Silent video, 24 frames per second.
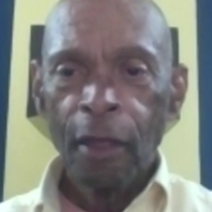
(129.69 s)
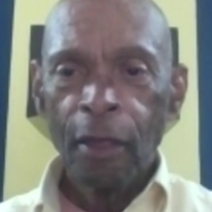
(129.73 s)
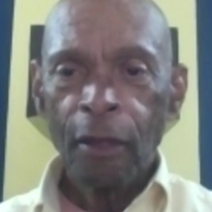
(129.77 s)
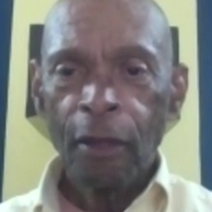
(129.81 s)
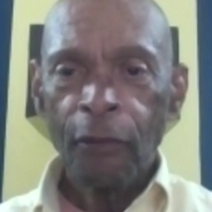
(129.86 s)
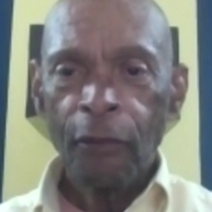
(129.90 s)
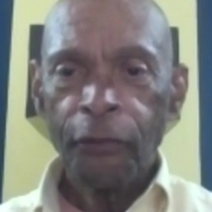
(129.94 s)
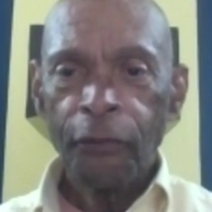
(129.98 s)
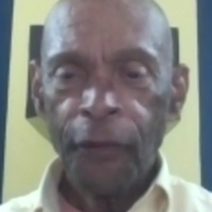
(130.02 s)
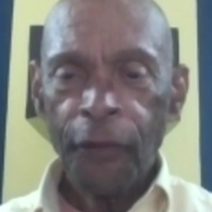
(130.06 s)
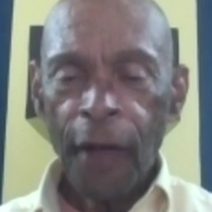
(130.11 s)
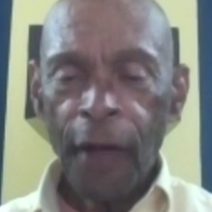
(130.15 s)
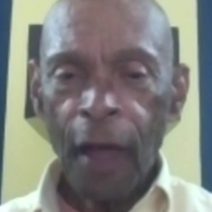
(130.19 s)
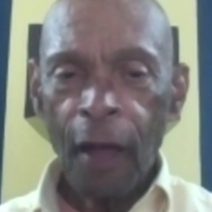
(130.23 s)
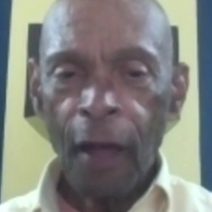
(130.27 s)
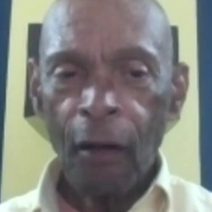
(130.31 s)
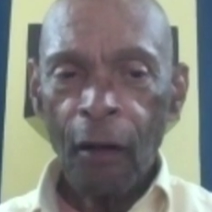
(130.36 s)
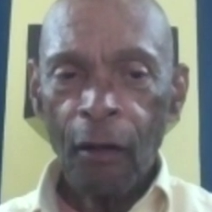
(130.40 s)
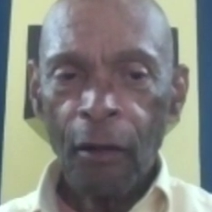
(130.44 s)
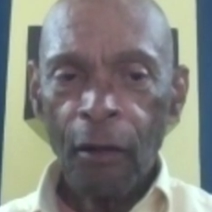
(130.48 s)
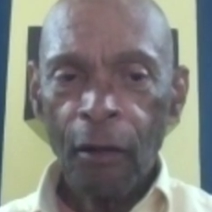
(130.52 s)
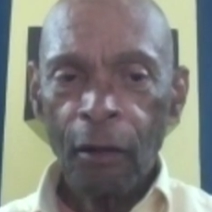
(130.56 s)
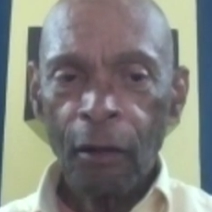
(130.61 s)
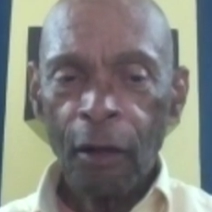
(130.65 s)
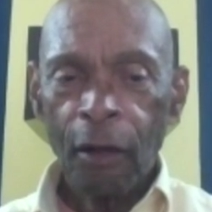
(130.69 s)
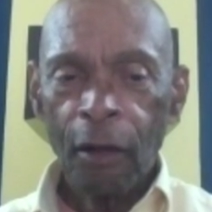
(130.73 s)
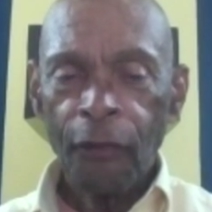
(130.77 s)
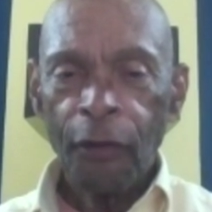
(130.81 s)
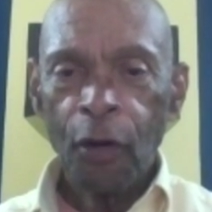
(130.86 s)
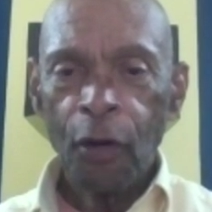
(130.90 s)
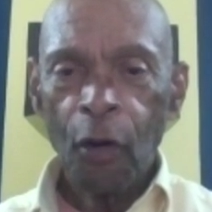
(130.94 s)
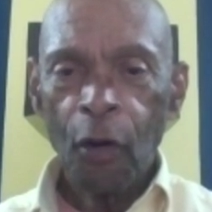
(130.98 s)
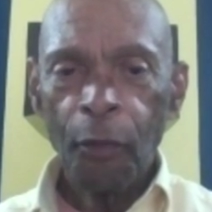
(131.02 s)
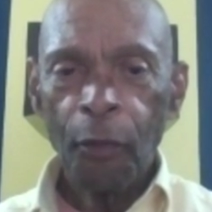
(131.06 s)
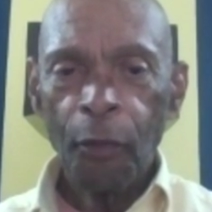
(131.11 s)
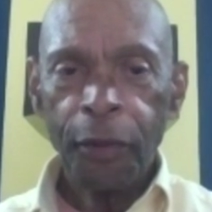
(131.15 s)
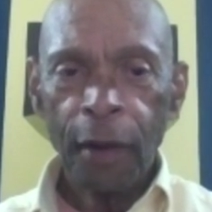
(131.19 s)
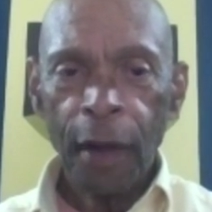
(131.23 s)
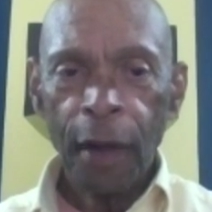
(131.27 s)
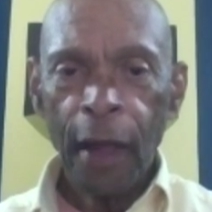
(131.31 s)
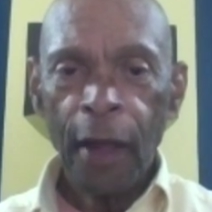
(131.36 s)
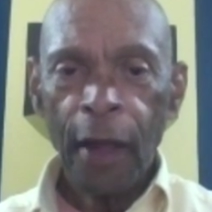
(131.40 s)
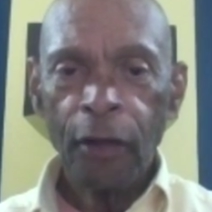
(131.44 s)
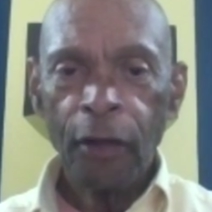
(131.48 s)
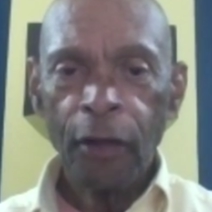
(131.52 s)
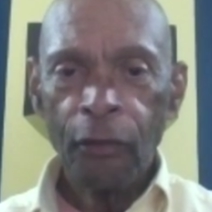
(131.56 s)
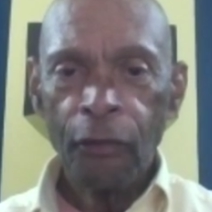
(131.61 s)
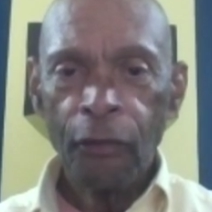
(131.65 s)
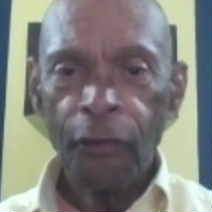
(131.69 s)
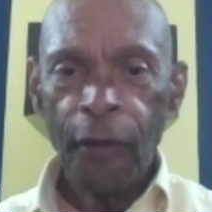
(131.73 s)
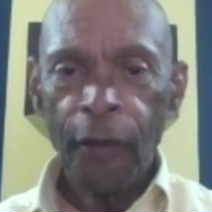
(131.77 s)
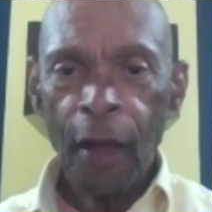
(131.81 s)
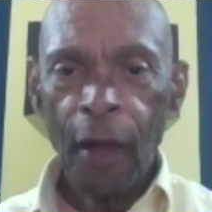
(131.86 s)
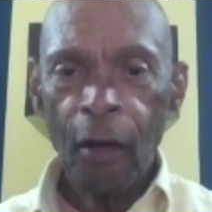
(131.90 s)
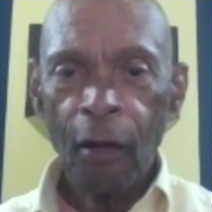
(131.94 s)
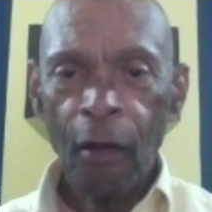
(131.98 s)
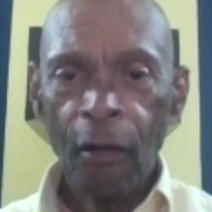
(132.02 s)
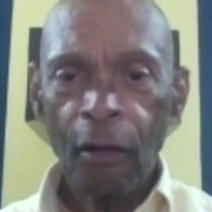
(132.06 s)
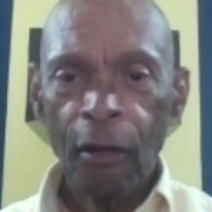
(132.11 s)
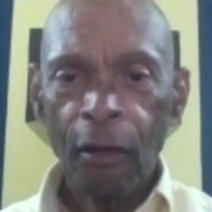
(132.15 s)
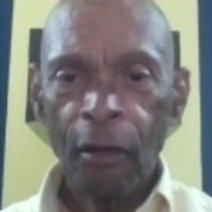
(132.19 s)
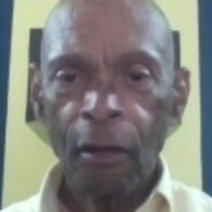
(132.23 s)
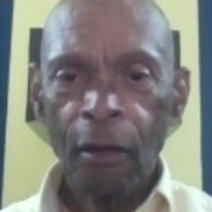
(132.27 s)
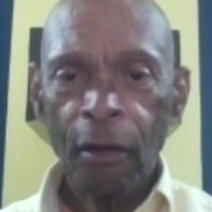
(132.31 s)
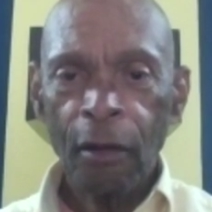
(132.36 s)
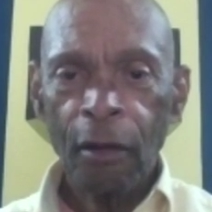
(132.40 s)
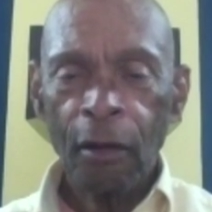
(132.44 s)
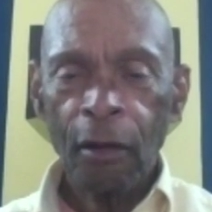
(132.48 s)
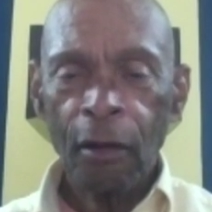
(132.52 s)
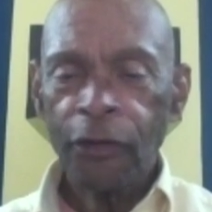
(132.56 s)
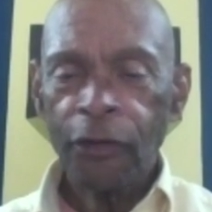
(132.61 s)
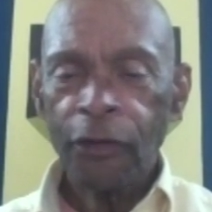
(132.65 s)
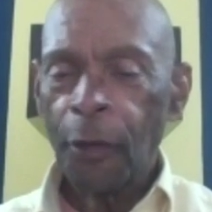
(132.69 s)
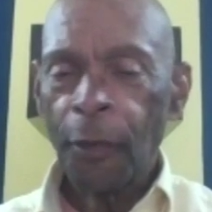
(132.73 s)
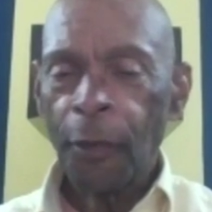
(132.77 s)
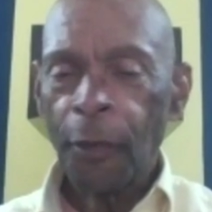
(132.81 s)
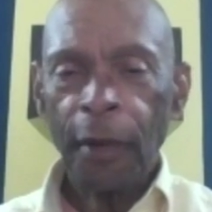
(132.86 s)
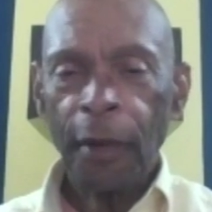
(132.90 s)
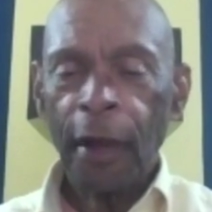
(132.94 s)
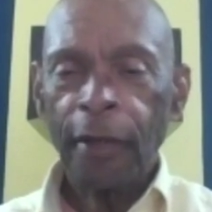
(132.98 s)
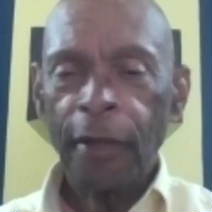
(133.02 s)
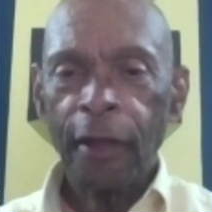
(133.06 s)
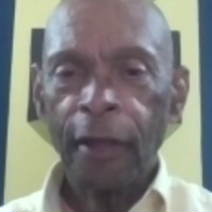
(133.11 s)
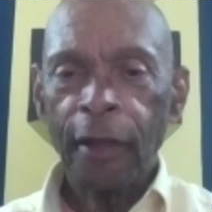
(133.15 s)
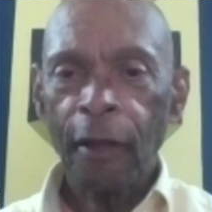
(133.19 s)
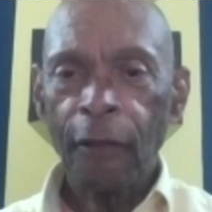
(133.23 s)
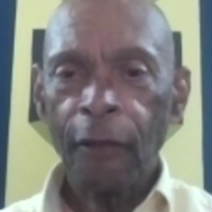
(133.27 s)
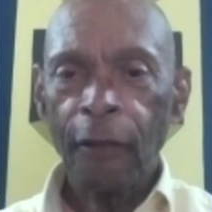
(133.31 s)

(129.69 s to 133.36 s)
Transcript: to fail, if you don't plan, you fail, something like that.